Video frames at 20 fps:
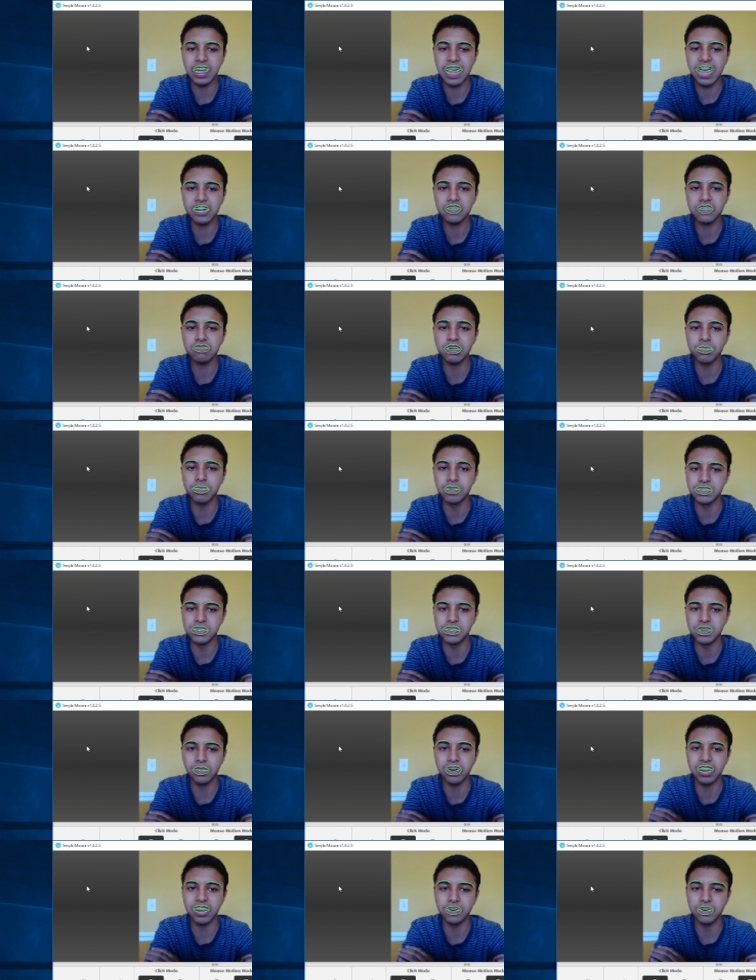actually
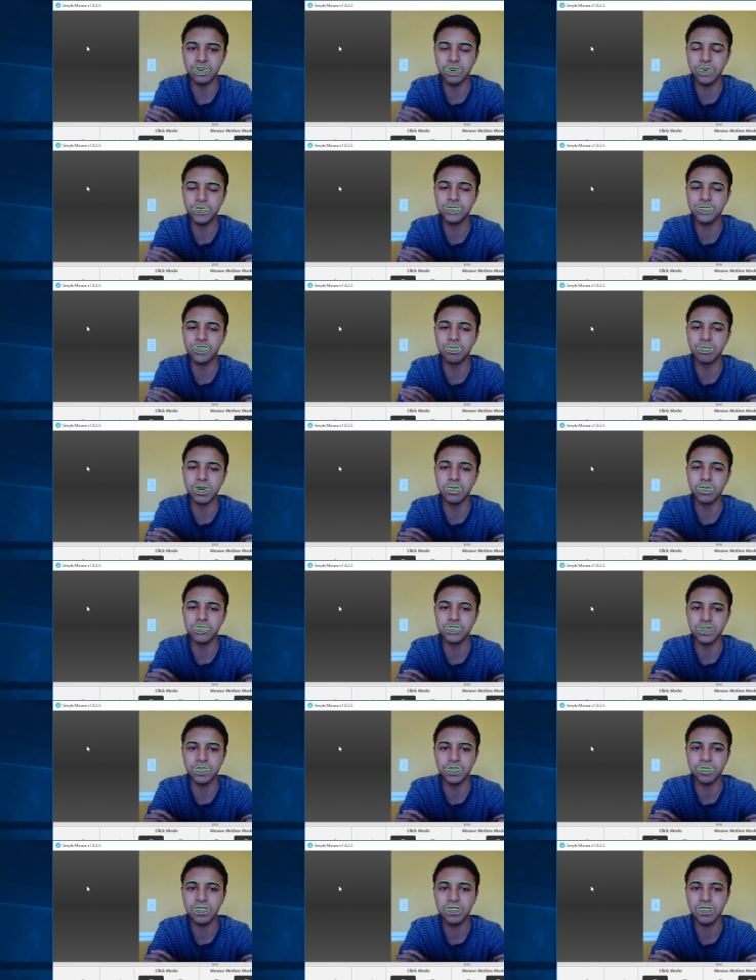result in cursor
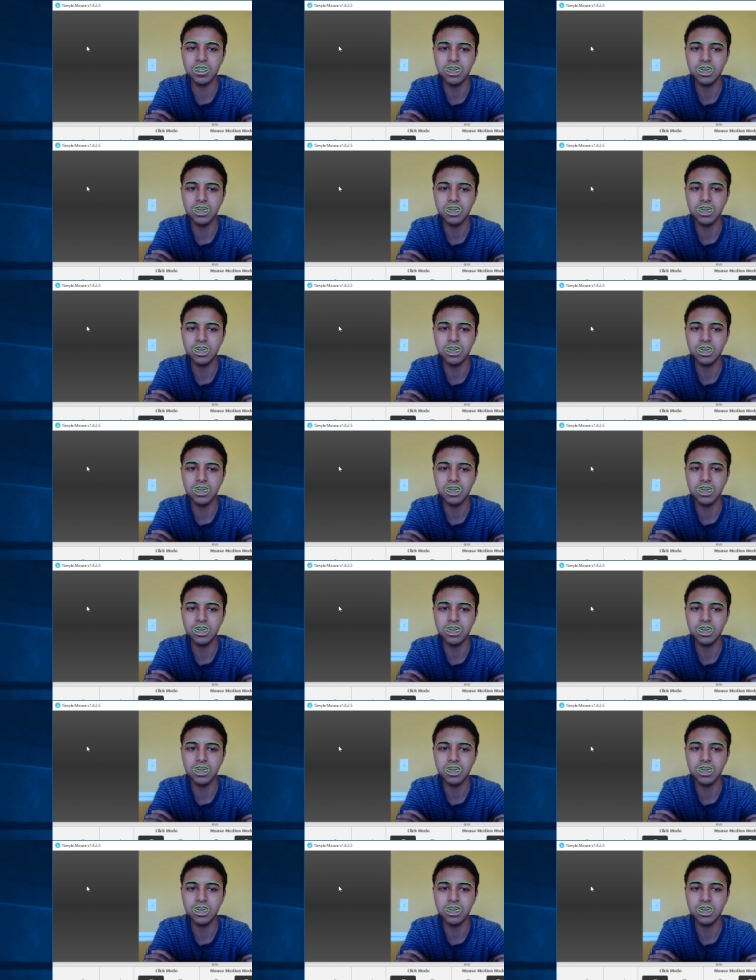motion.